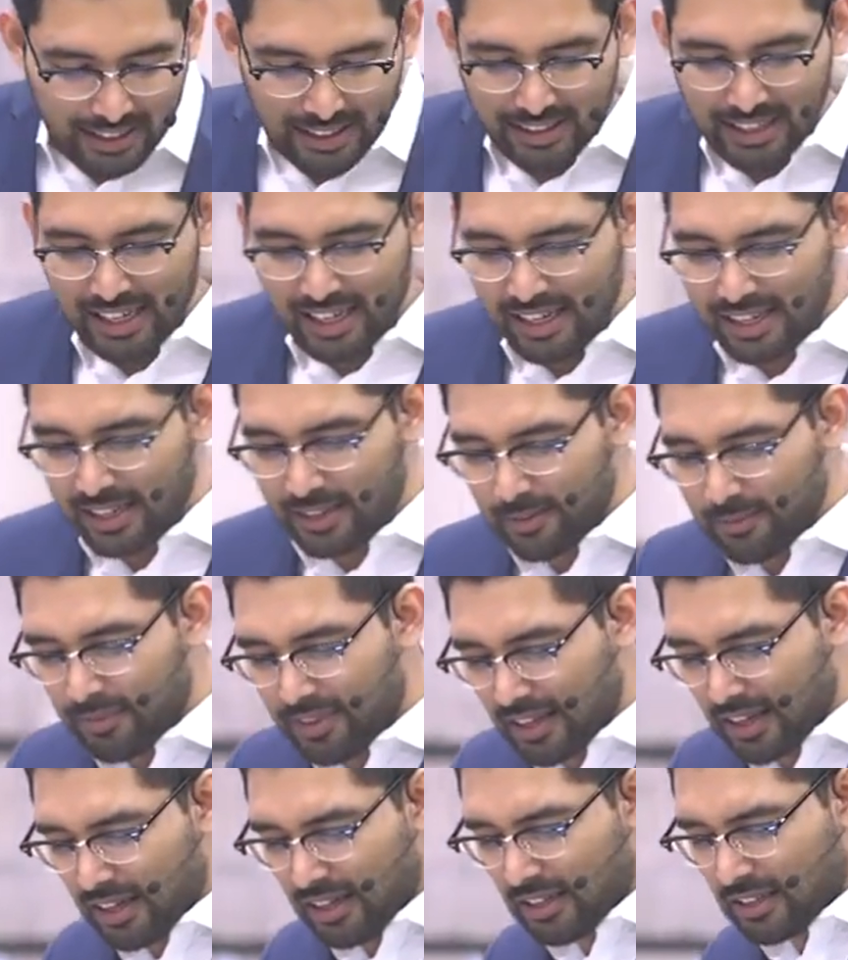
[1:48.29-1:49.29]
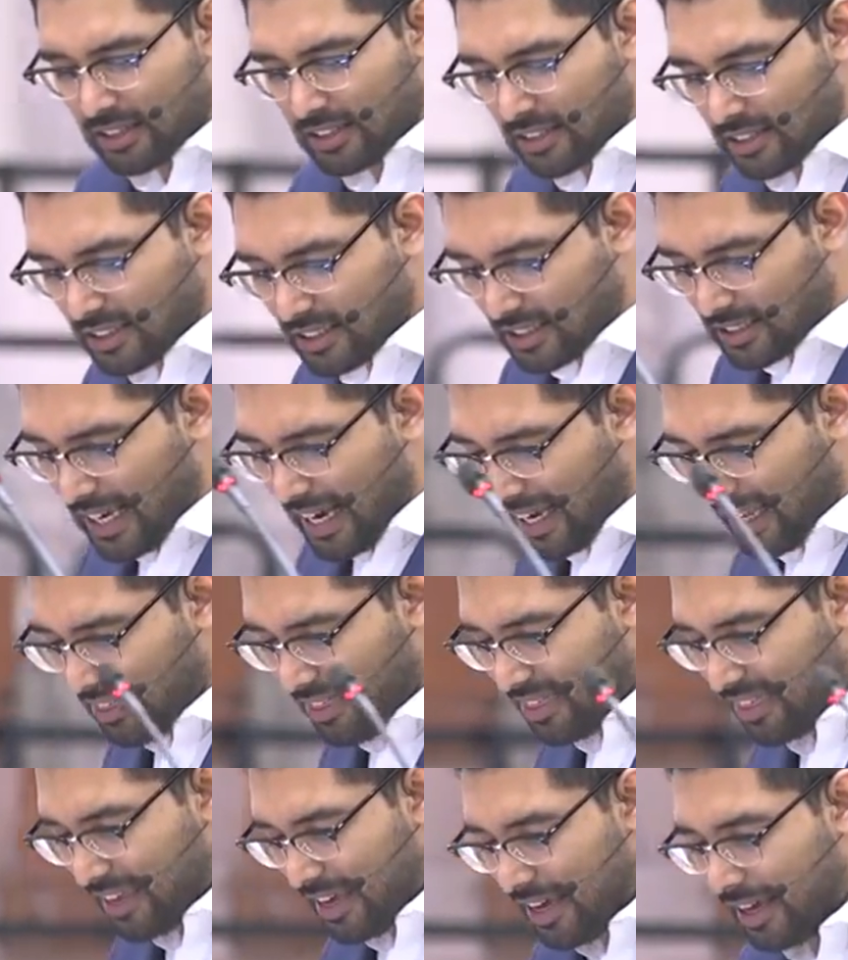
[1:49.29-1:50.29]
The
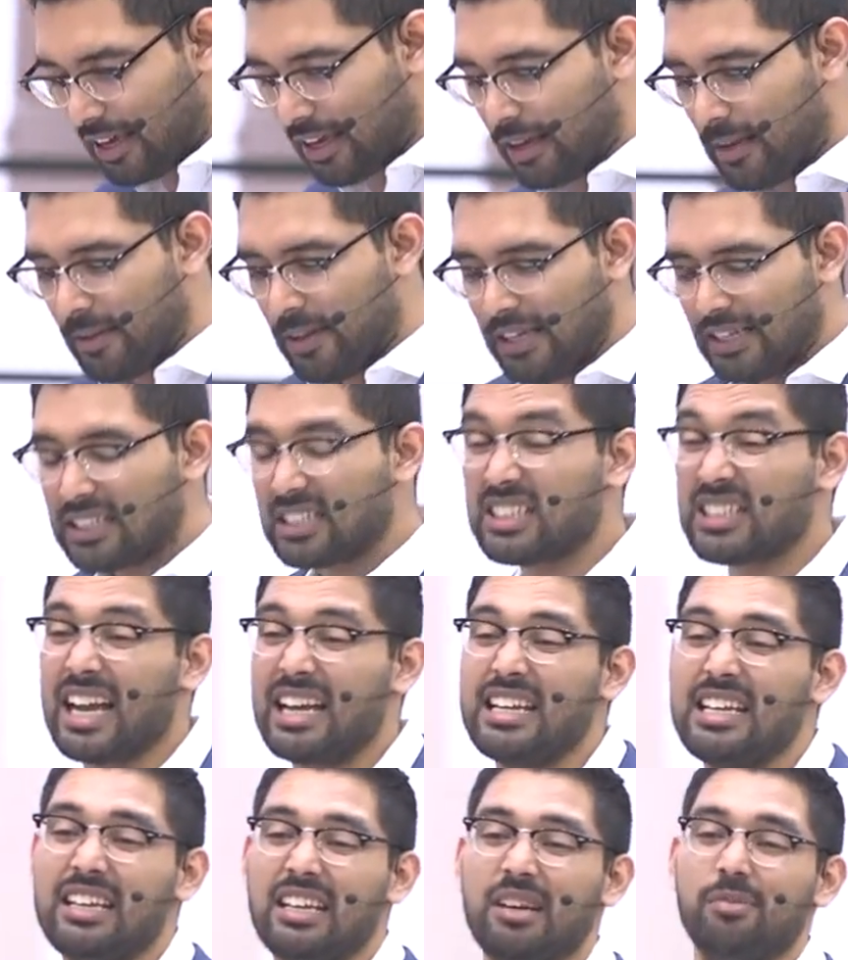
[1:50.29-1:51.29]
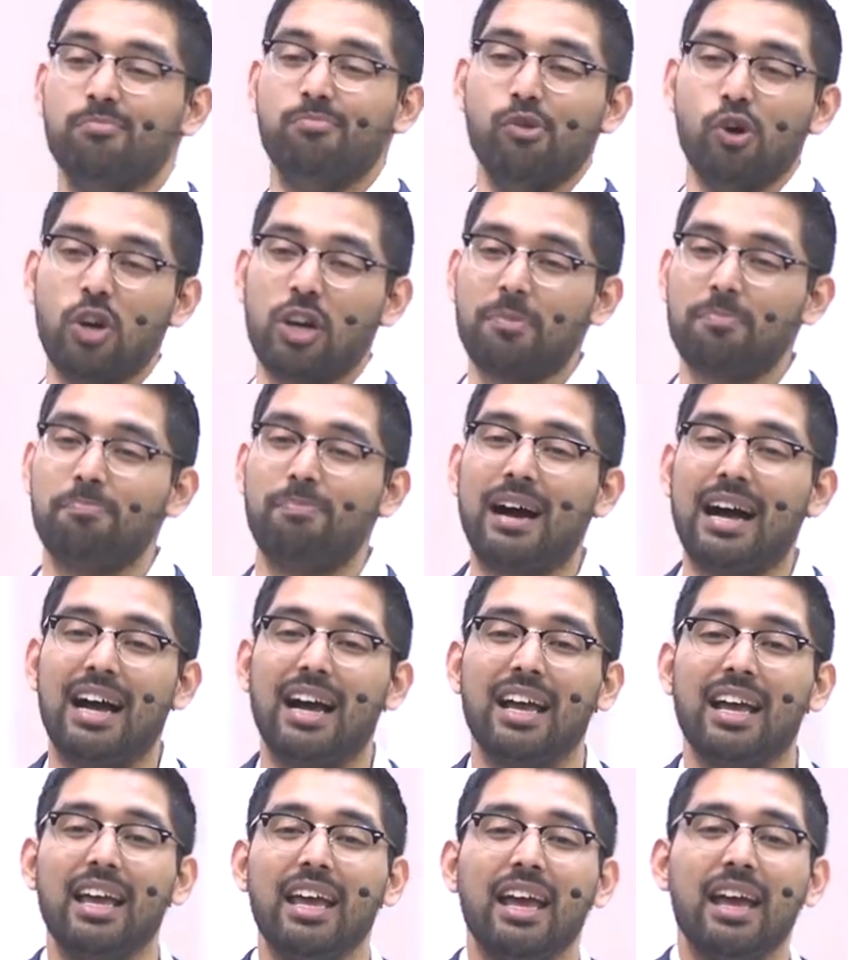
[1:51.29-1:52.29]
second thing, studying a book
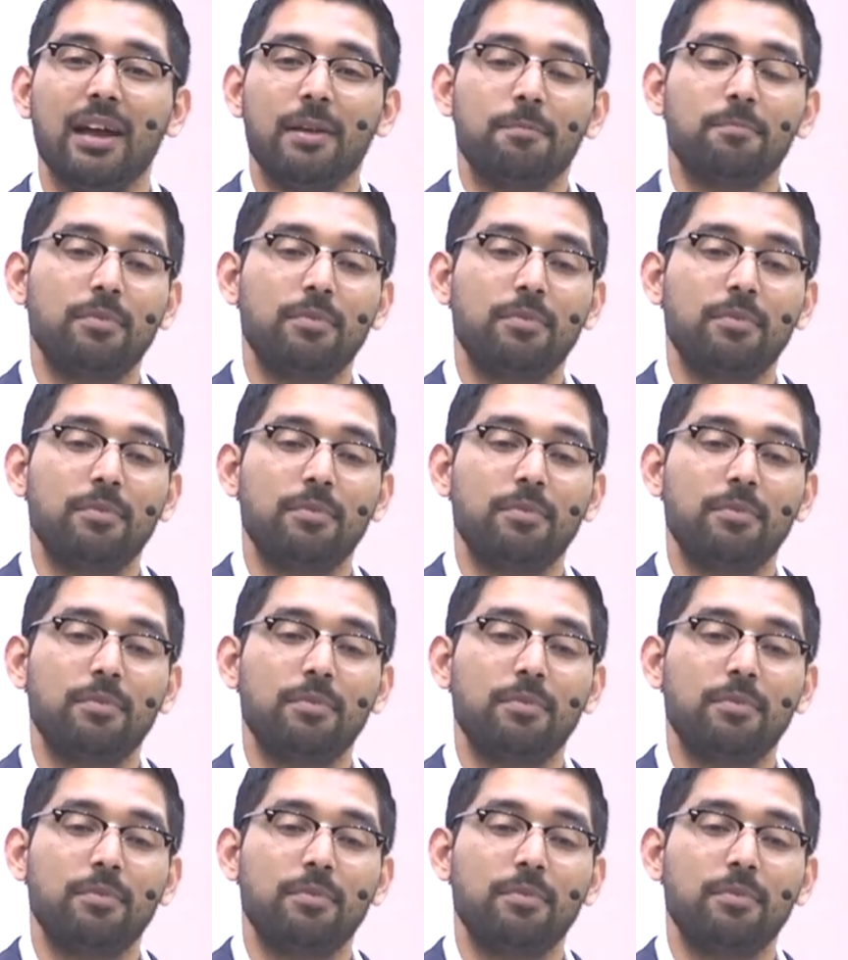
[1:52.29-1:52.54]
by